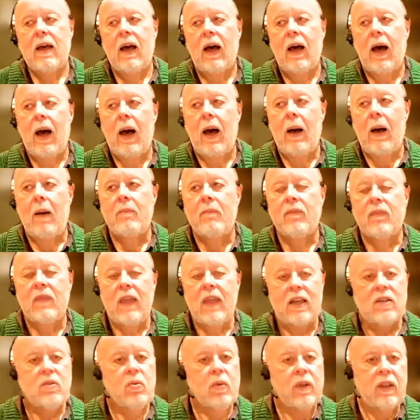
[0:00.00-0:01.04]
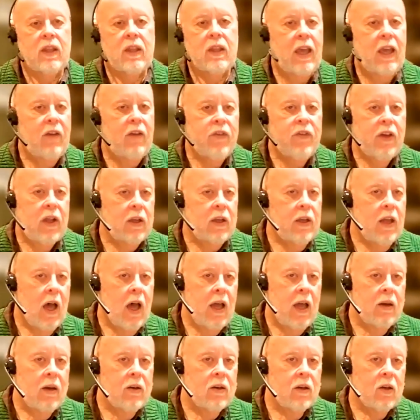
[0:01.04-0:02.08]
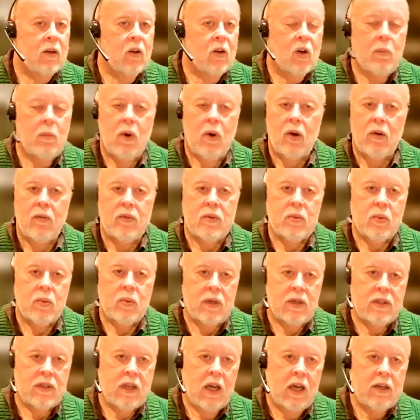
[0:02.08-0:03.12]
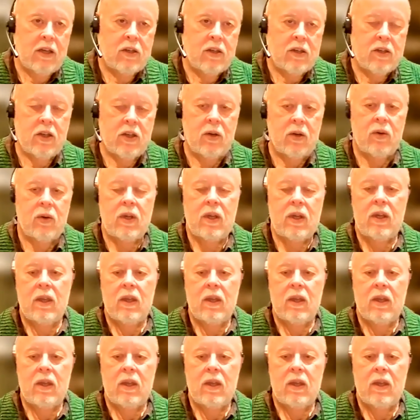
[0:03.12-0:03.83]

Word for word: Um, that's what the FL9 locomotives were designed to do.